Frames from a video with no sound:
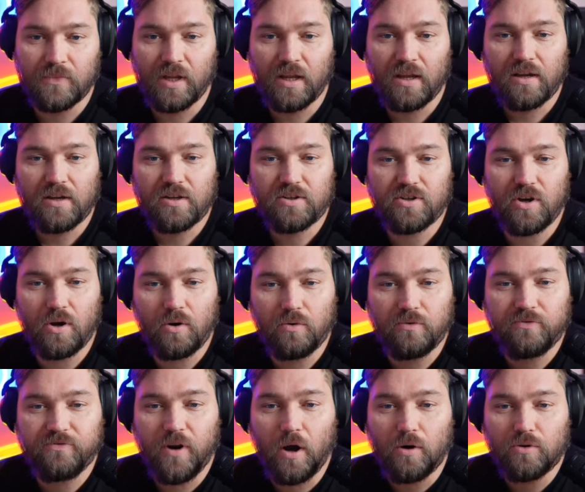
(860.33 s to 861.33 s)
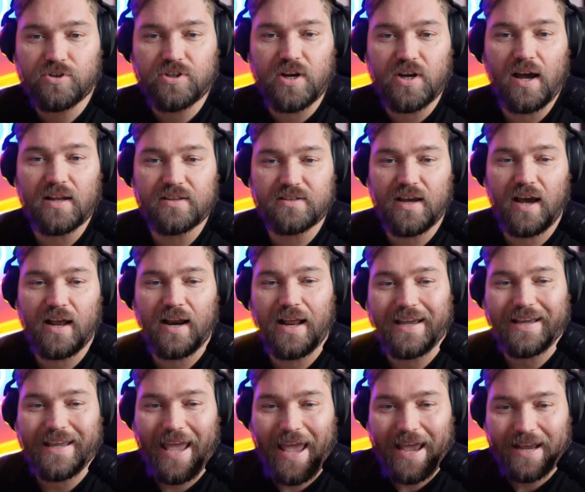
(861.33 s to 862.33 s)
So flowcharts are
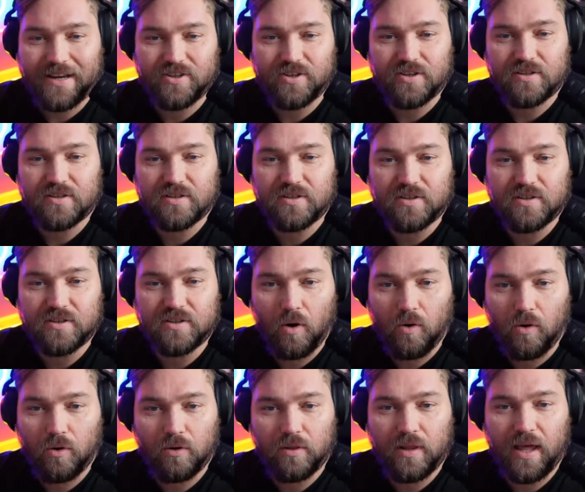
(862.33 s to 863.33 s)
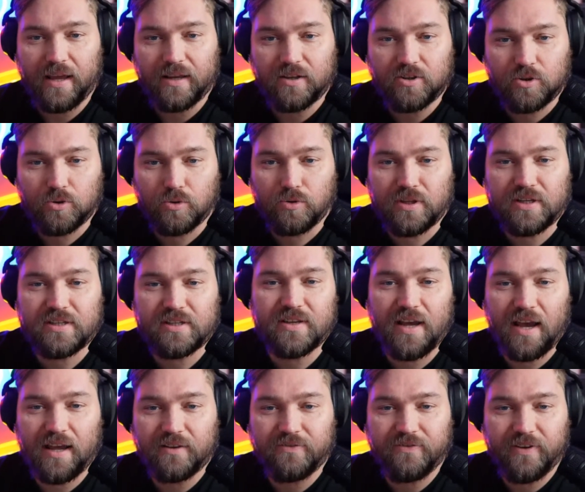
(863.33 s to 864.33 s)
like actions, or like do this
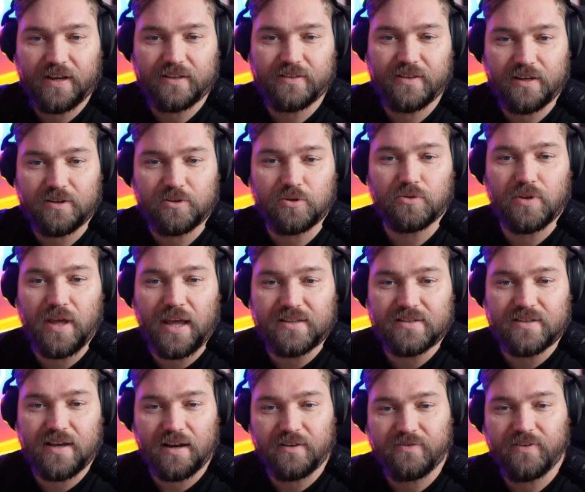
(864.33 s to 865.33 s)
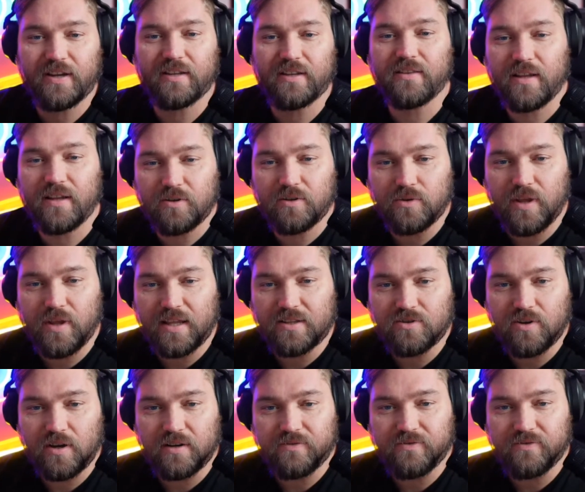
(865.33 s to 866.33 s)
side effect, then do that side effect, then do that
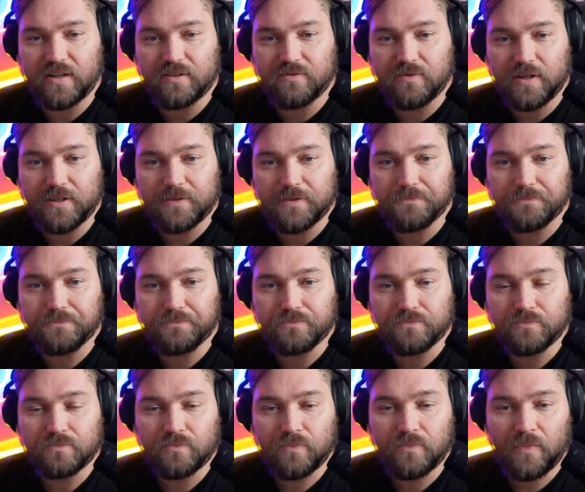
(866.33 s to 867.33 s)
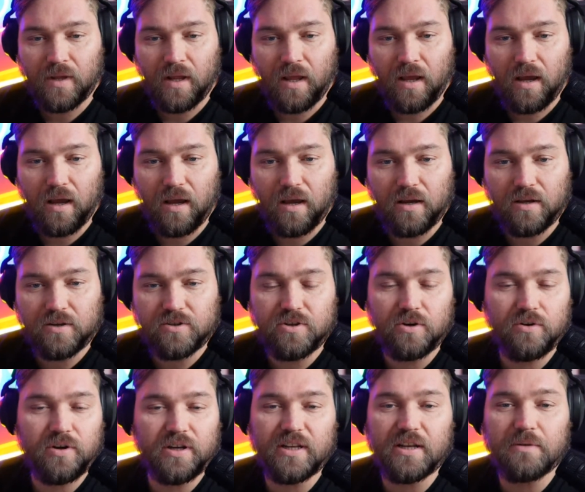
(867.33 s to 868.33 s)
side effect, right?
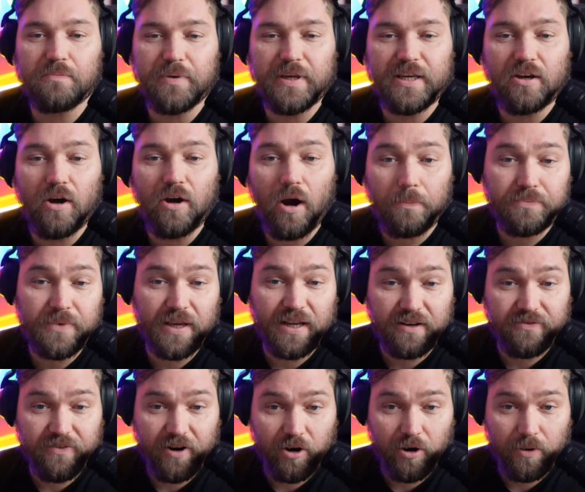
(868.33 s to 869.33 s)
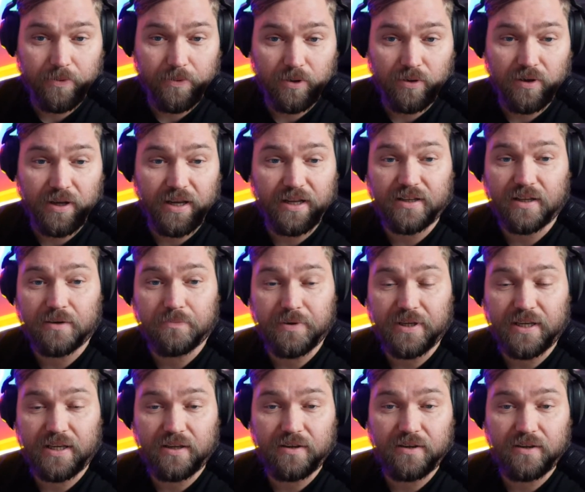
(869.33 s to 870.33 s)
So it can be update a variable, it can
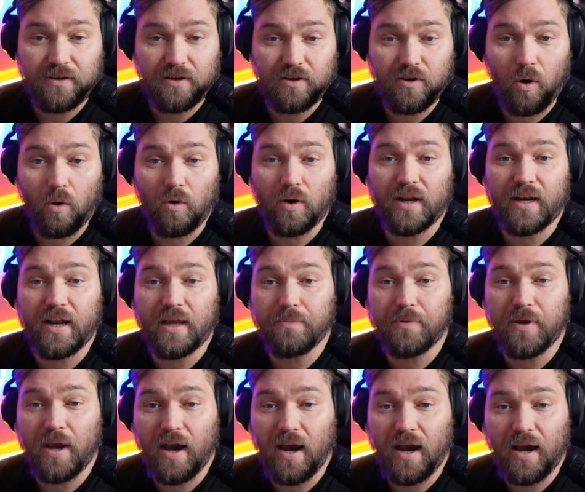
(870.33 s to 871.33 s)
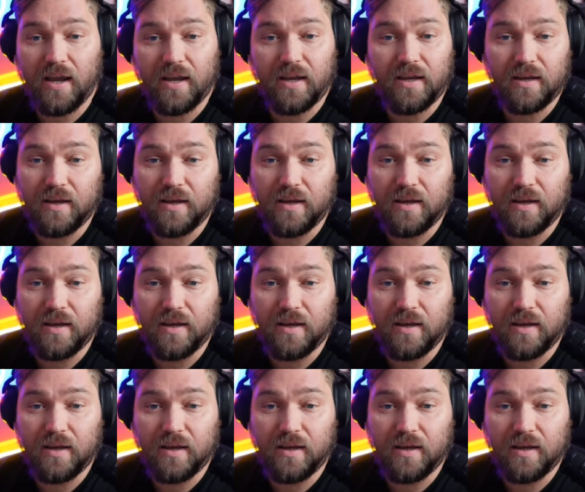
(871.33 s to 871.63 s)
be call an API,